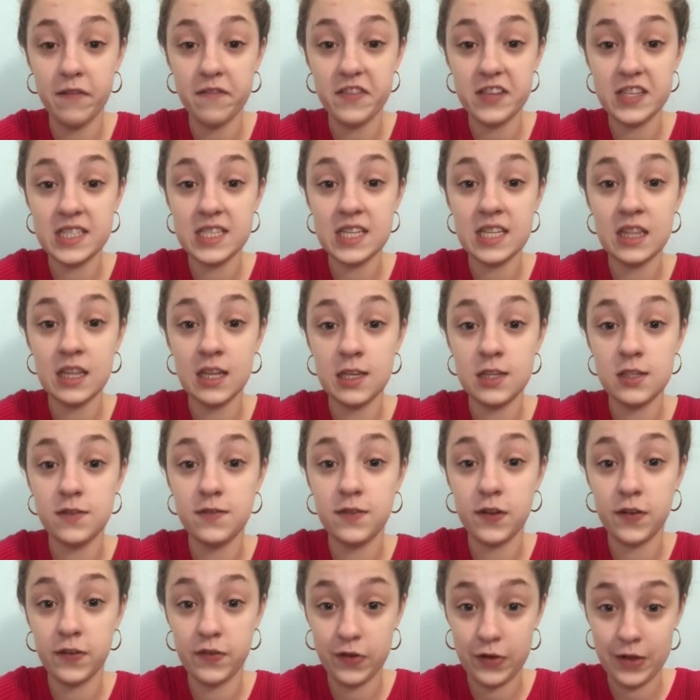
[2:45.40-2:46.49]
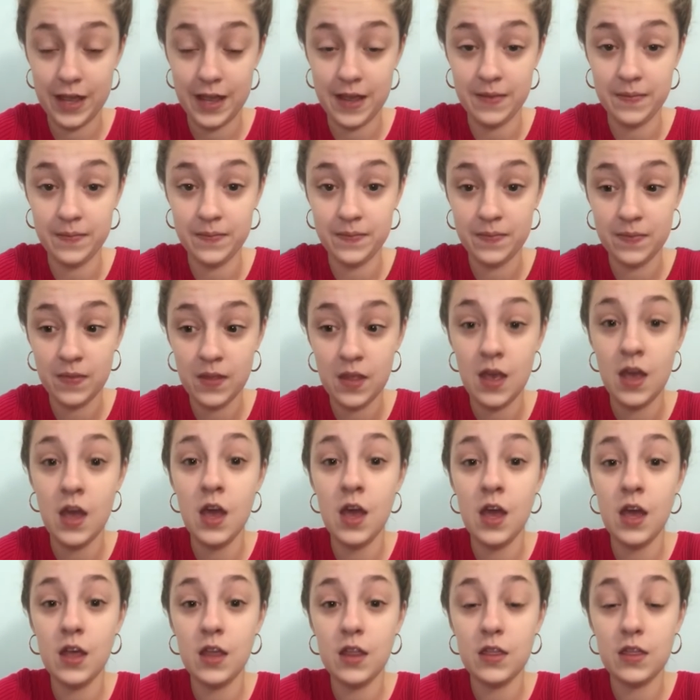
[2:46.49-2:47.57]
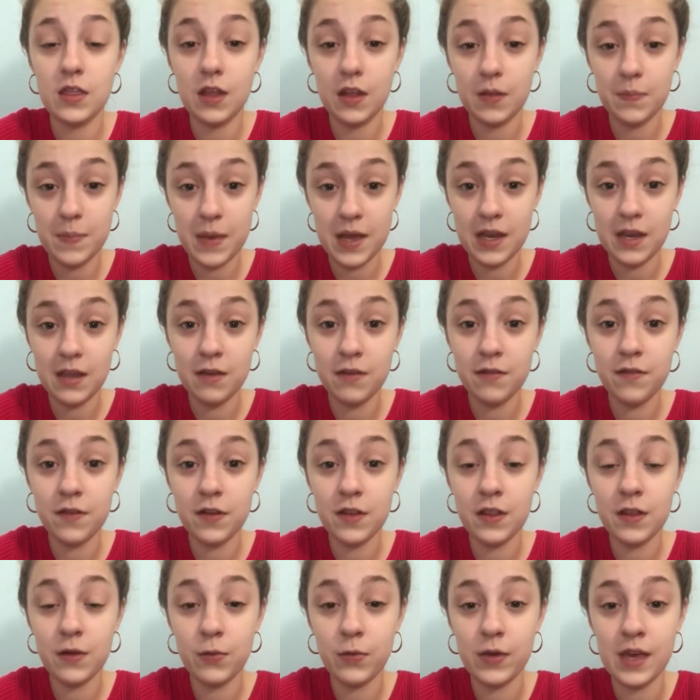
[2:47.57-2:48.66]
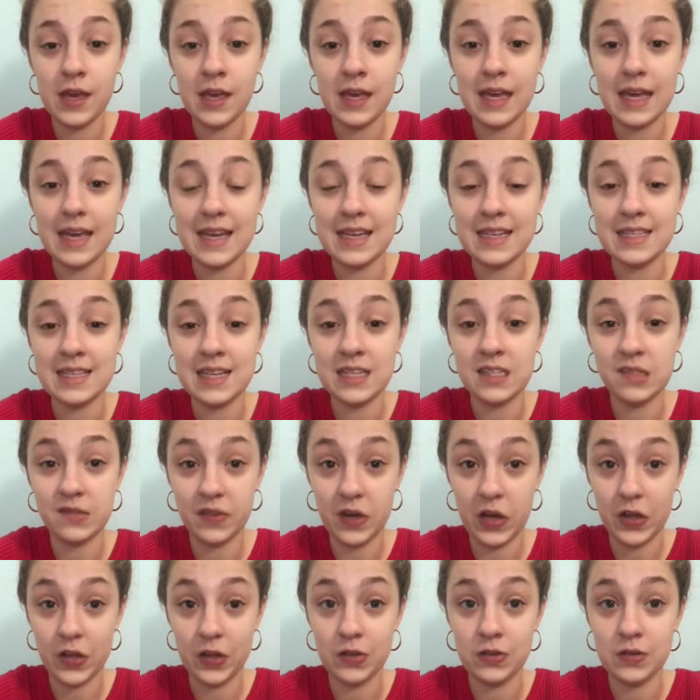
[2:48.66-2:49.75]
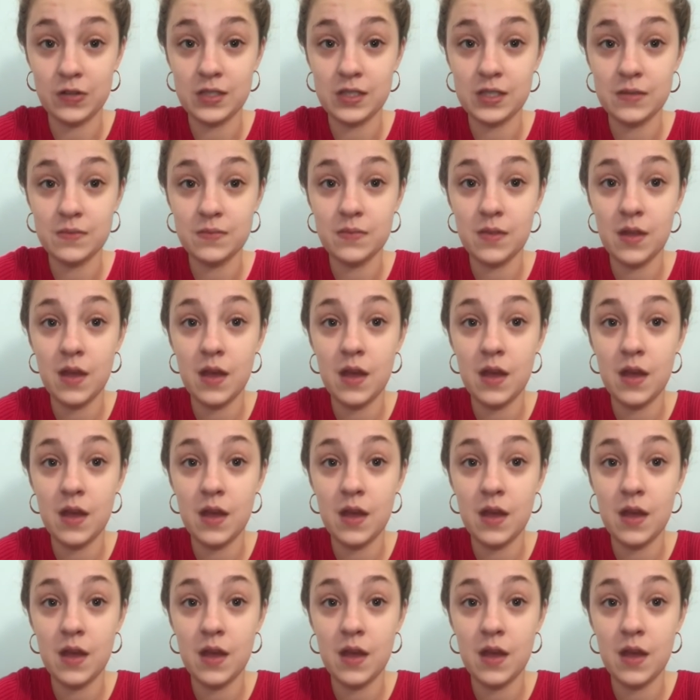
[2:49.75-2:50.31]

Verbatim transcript: breakfast and lunch for free. The menu for the week is as follows.